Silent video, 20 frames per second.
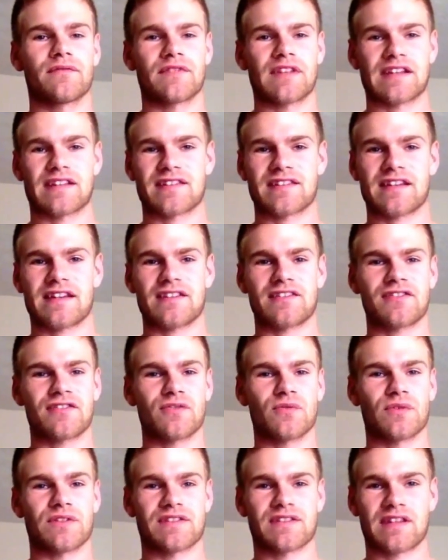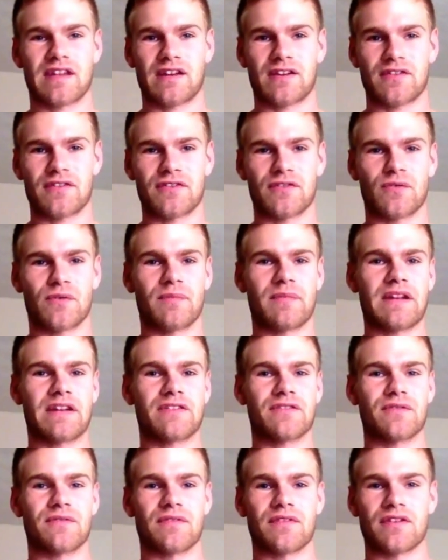excites you, what scares you, what
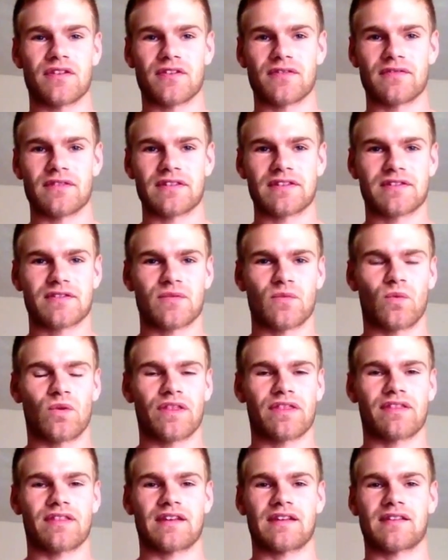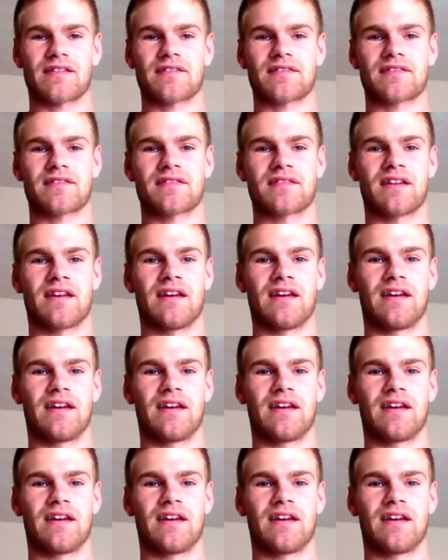makes you nervous, what things